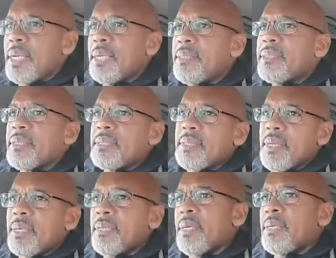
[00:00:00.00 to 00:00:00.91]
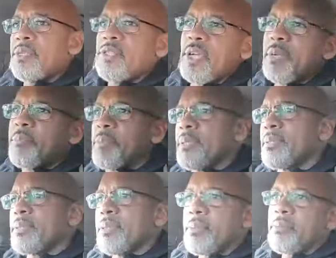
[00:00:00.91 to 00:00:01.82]
into sin and
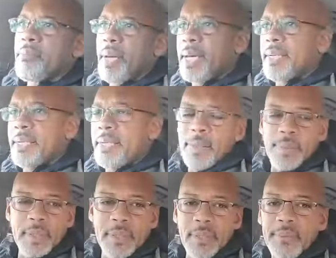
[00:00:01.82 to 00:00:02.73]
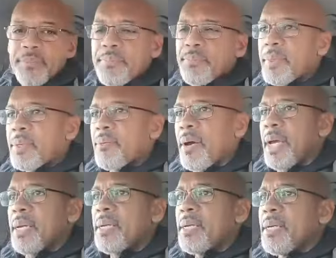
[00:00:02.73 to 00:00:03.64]
shapen by iniquity,
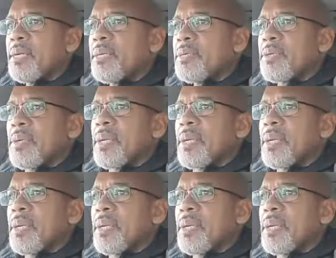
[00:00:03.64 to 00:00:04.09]
right? So